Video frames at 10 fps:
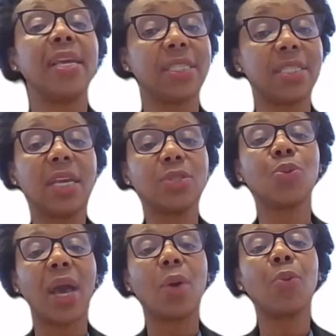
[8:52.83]
Yes, as
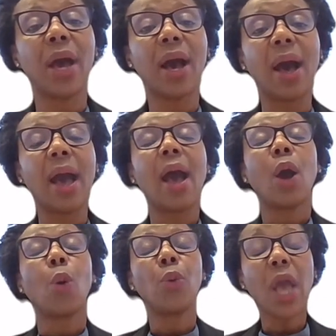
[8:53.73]
we
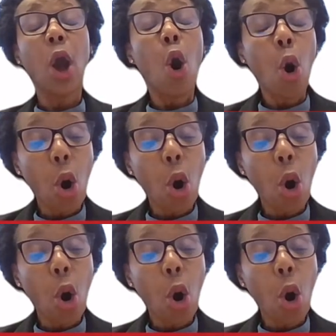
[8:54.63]
are